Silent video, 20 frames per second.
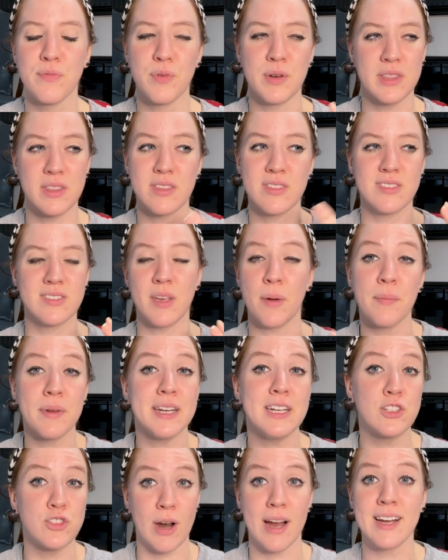with
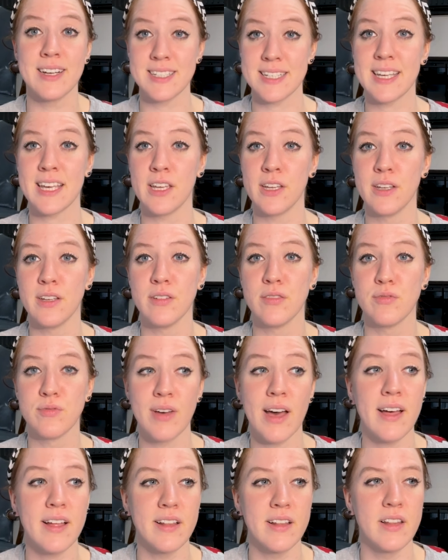somebody trying to kill
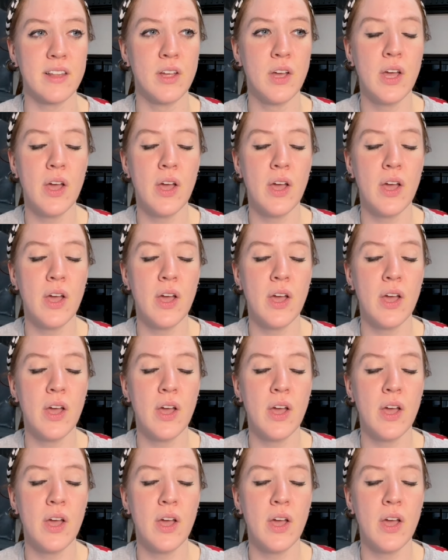Vel